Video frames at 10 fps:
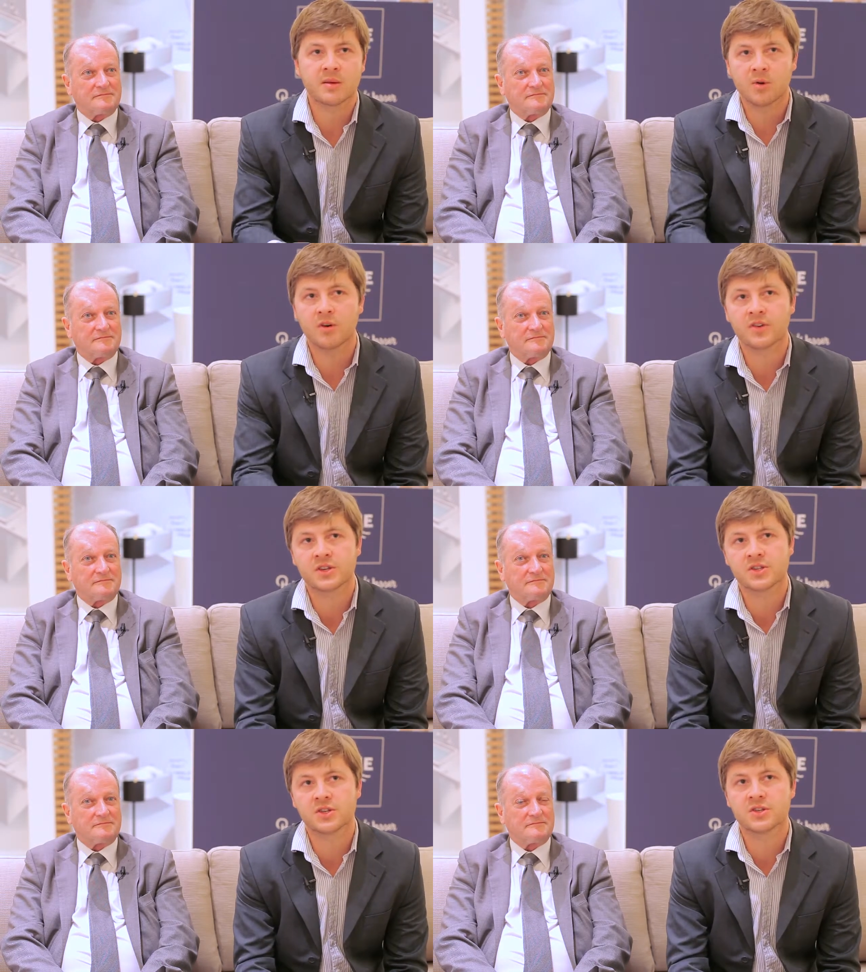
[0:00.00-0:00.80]
Speaker 1: it more
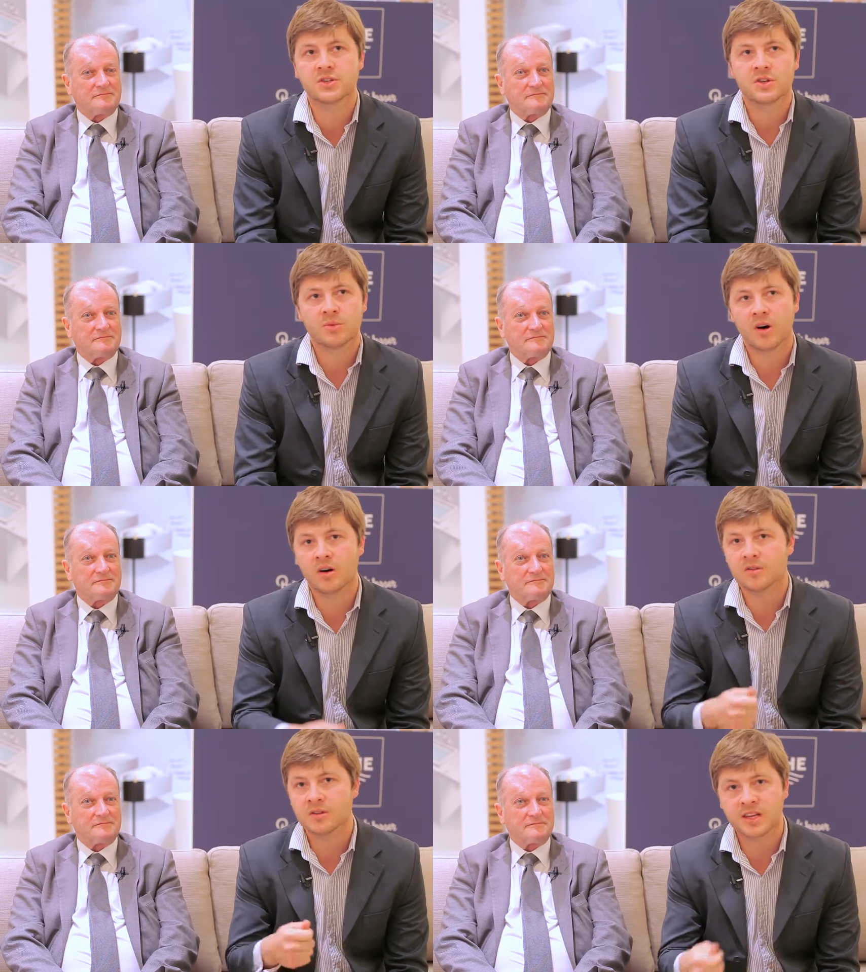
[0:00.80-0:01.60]
efficient
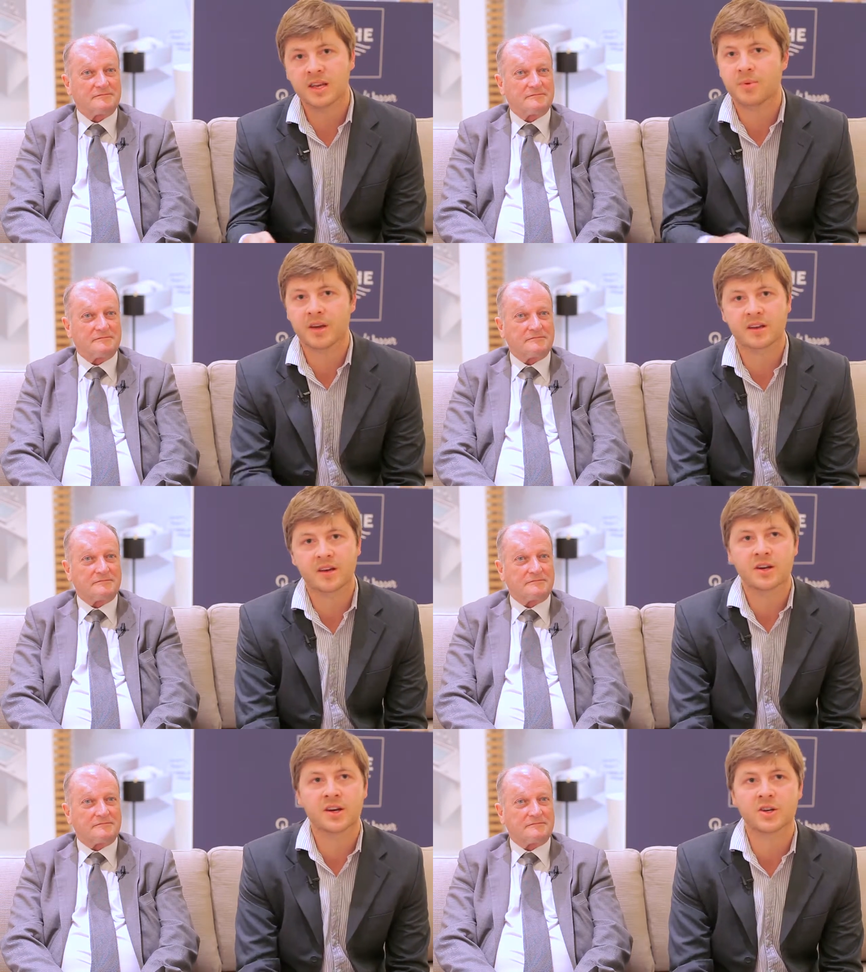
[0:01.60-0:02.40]
while keeping
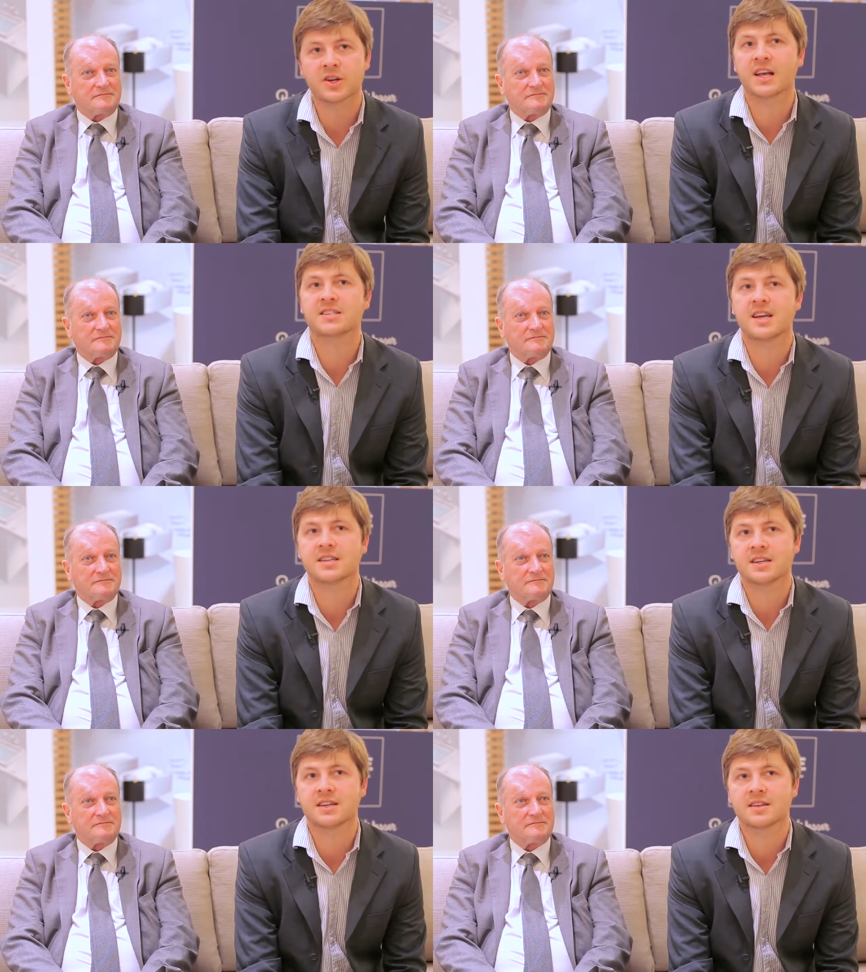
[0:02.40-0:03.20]
a, a good
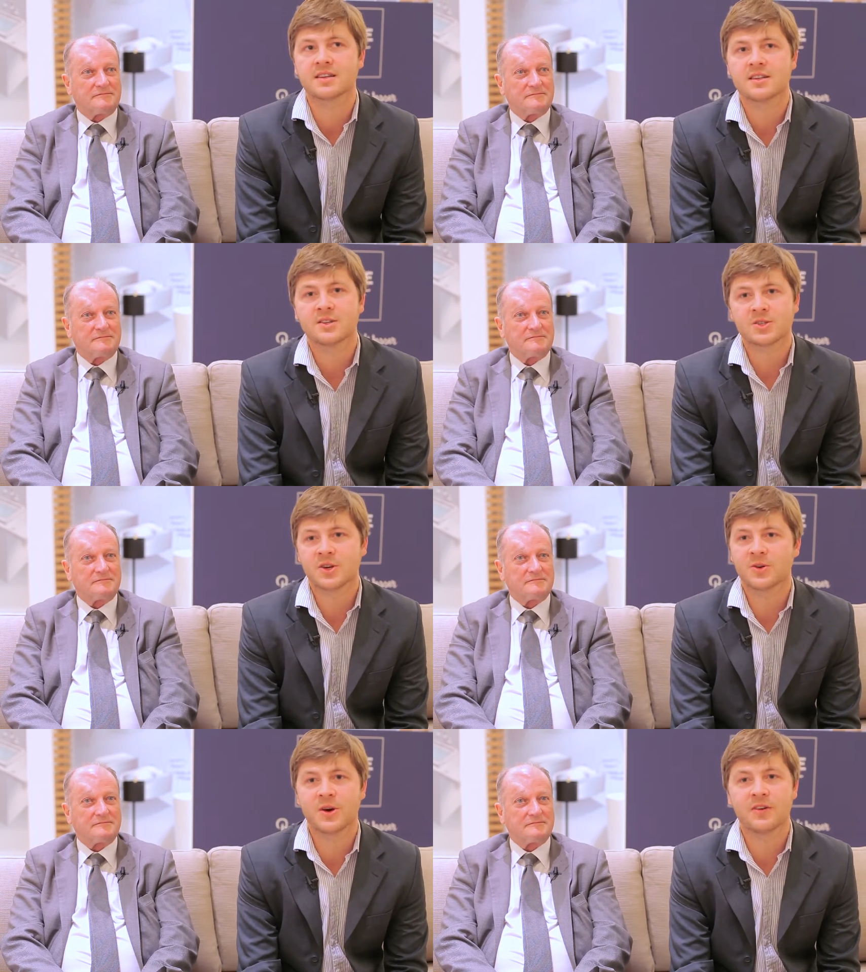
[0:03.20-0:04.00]
aesthetic.
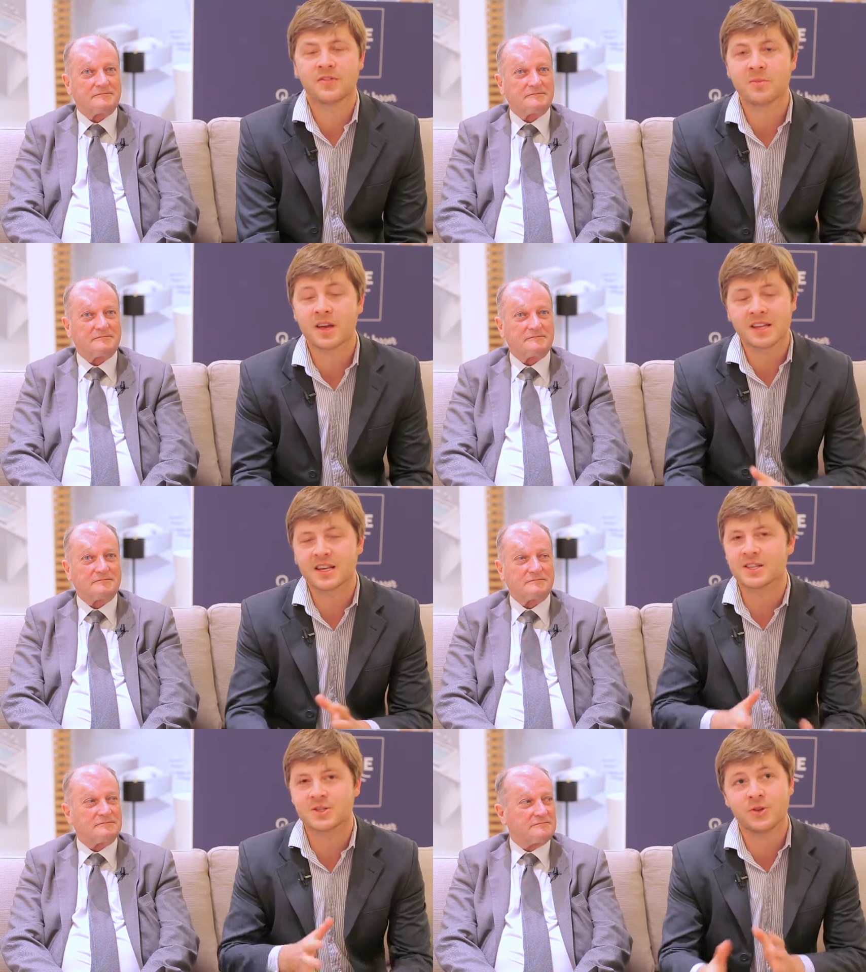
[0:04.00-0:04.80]
So uh, for me, it,
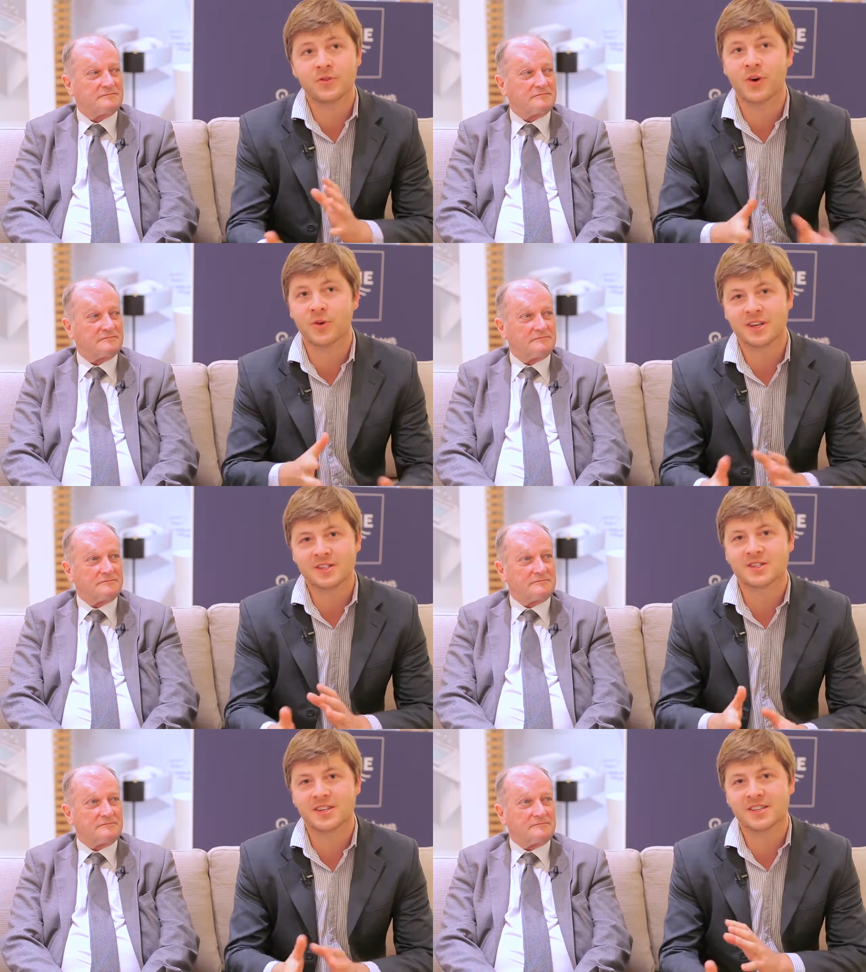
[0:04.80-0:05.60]
it's twofold.
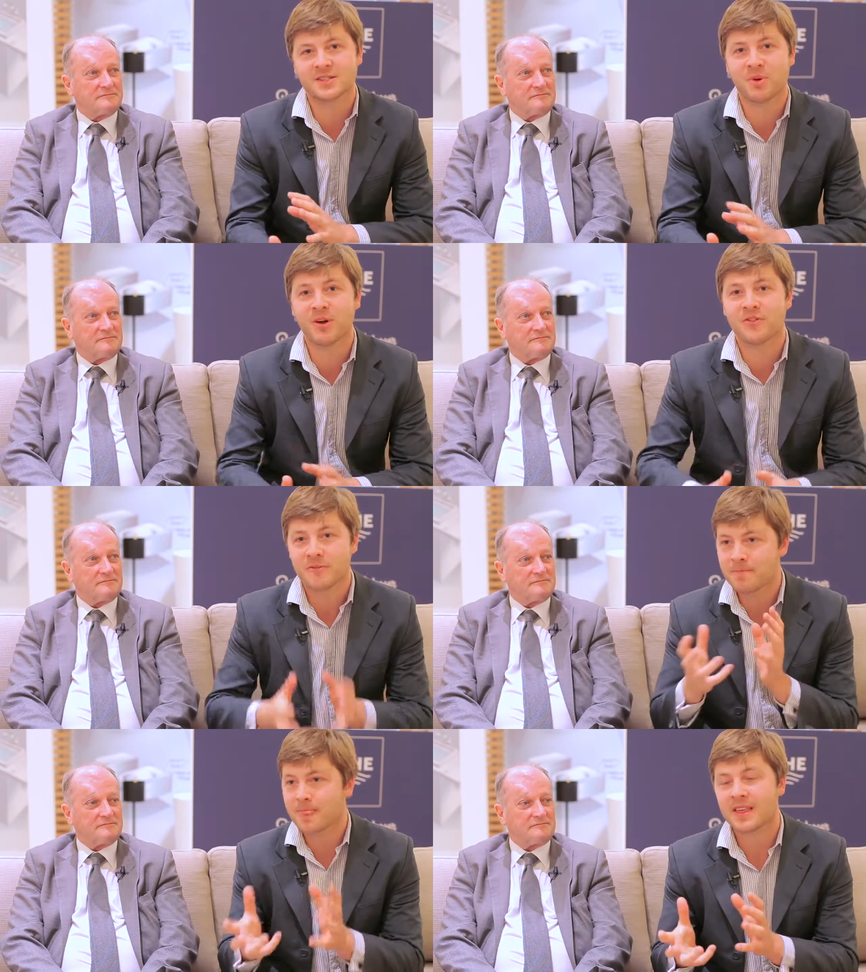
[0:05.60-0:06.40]
It's it's both
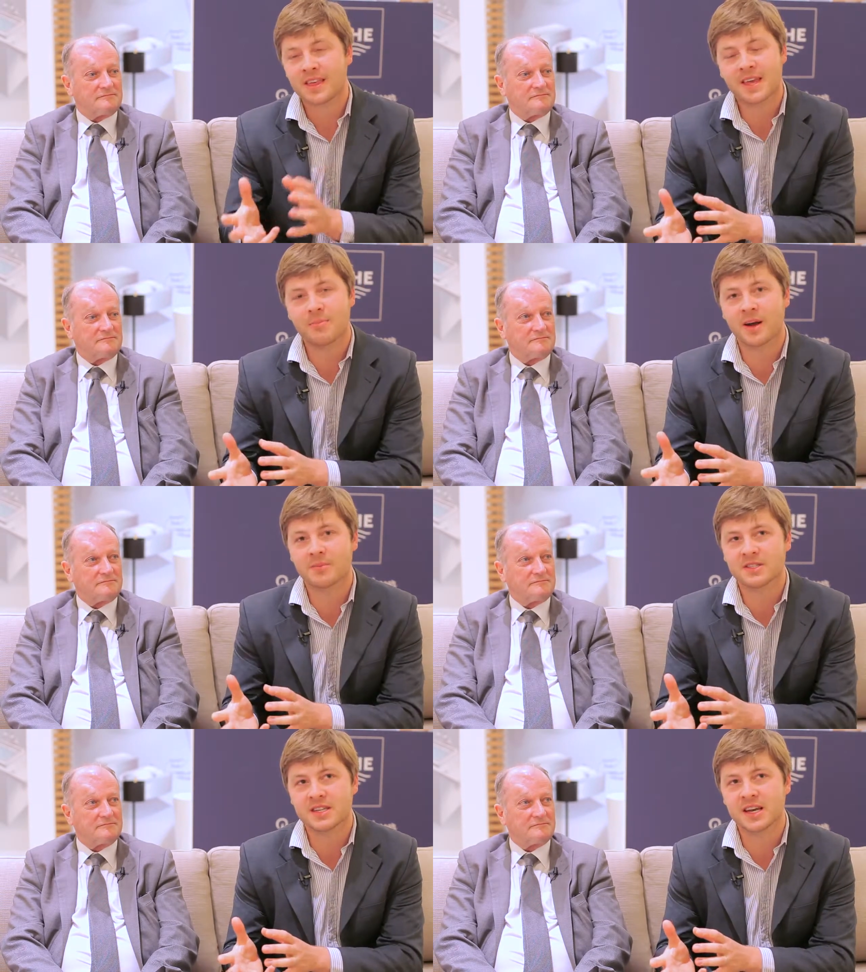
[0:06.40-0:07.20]
keeping
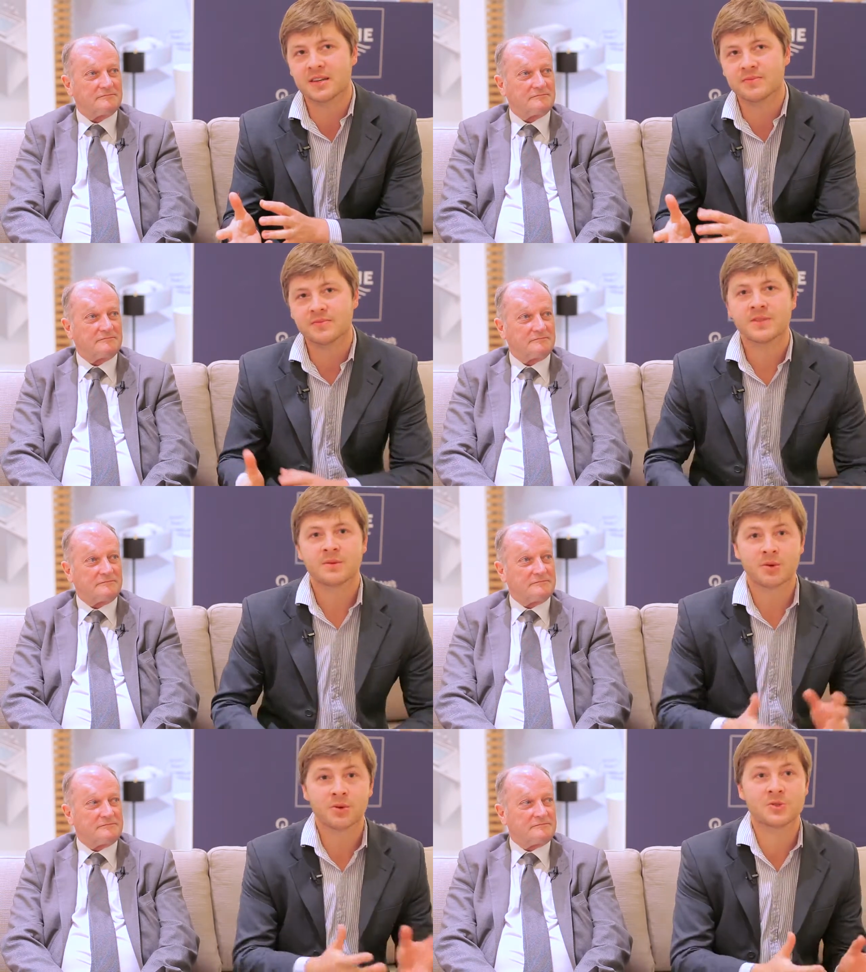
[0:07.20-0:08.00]
up to date,
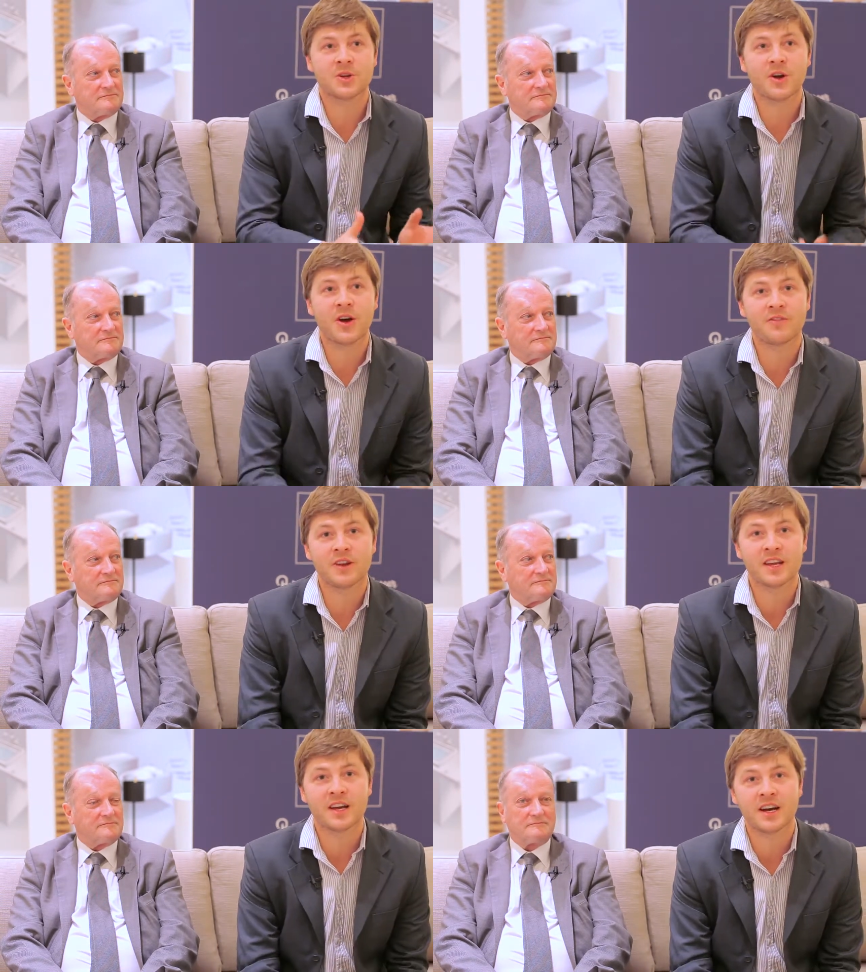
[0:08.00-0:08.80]
but also
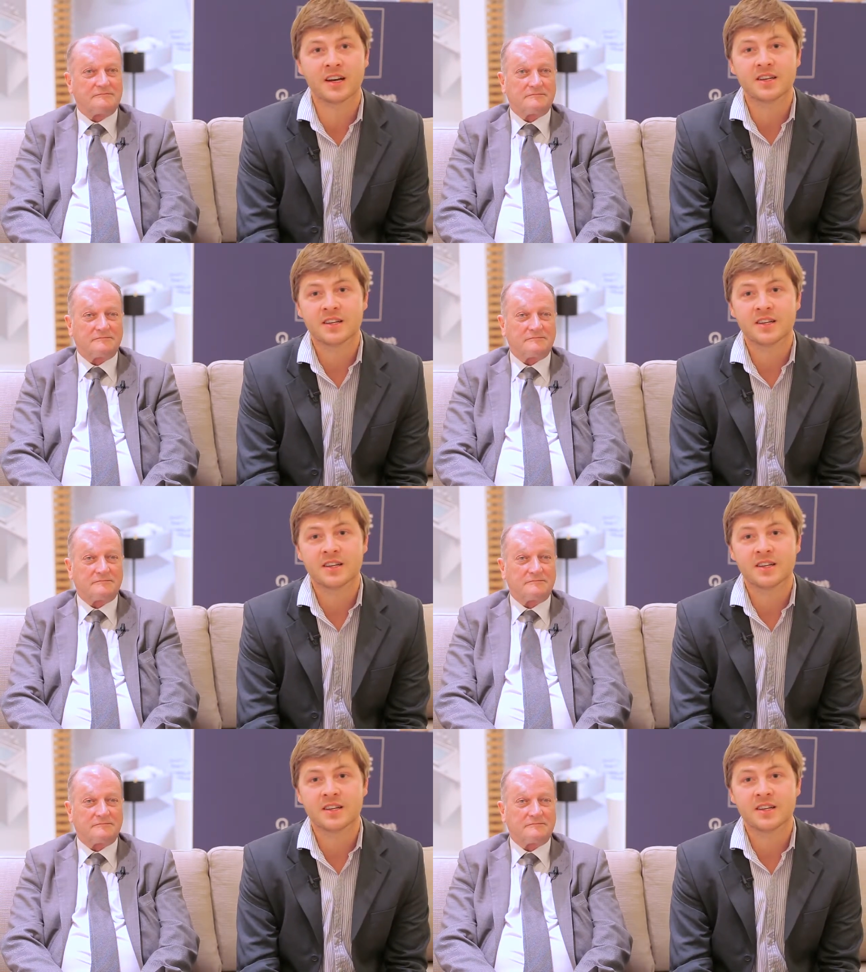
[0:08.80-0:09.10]
hopefully. Uh,